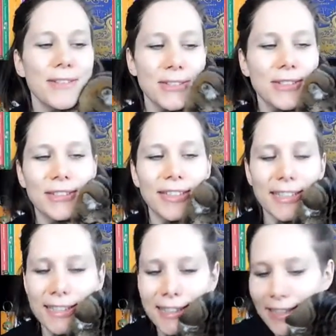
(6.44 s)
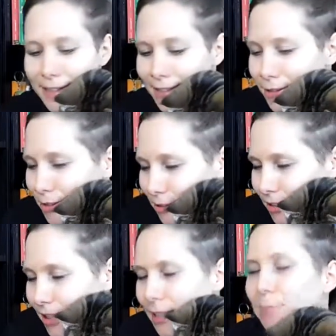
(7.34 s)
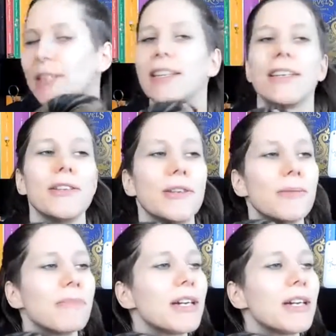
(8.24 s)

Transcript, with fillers: you don't like take, you don't like picking you up.